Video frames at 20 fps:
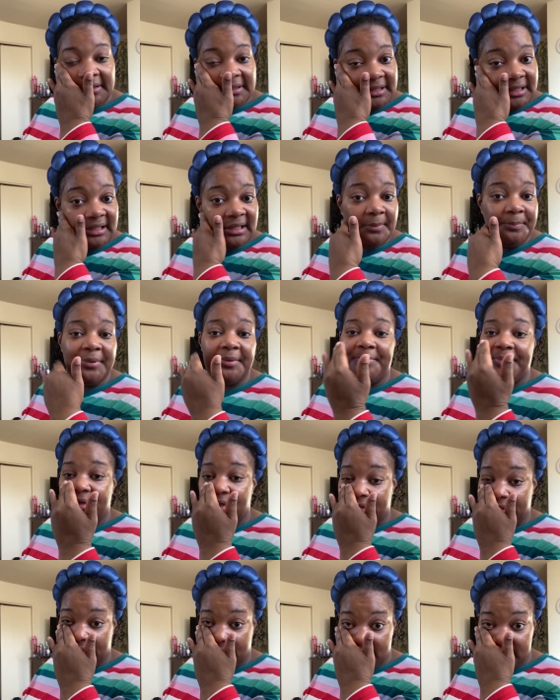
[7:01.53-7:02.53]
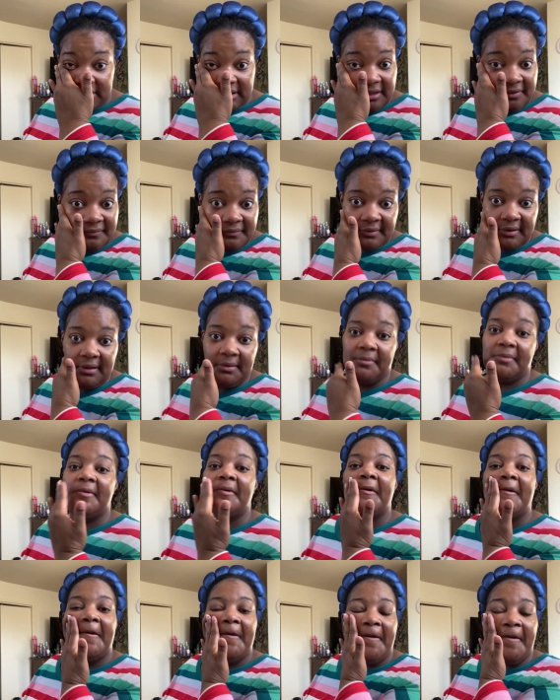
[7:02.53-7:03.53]
get up and pick yourself up.
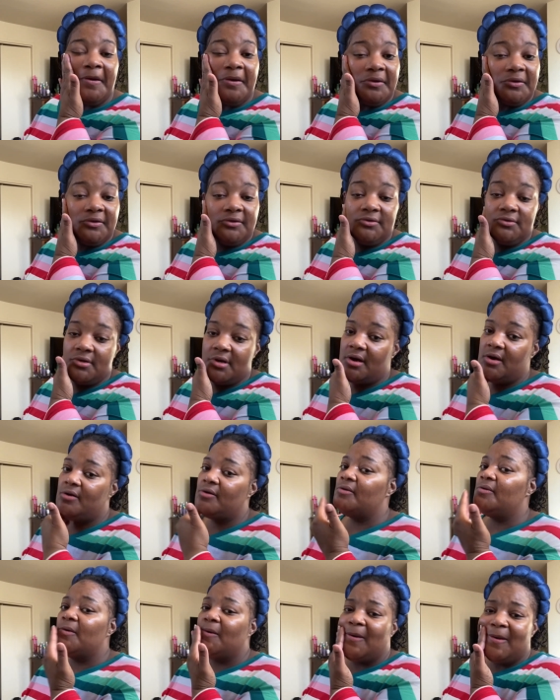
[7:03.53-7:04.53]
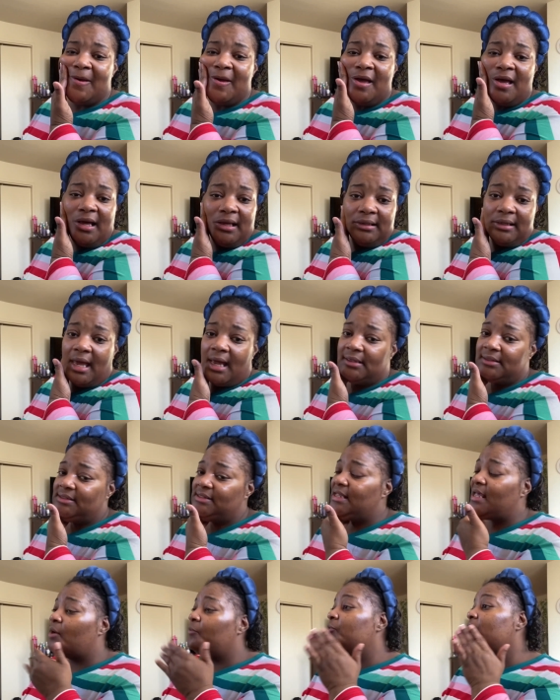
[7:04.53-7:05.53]
You know, a lot of
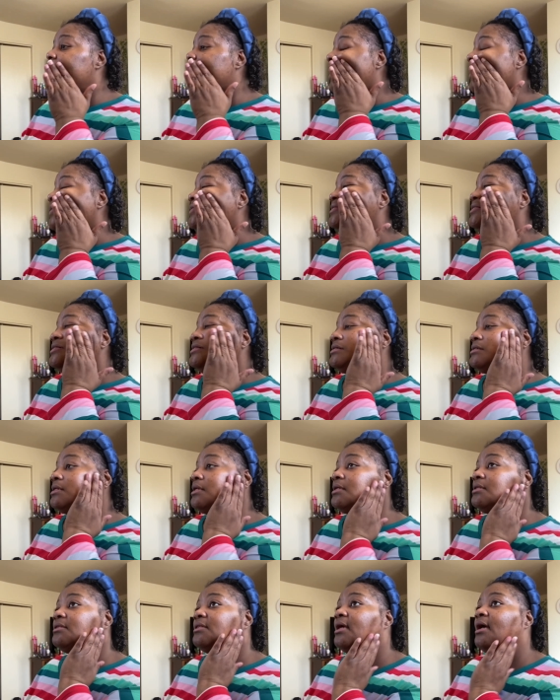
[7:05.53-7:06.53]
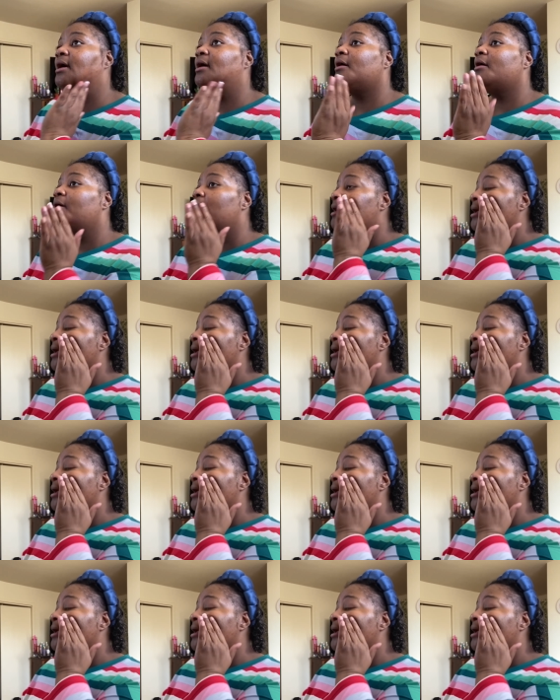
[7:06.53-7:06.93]
time we like to sit there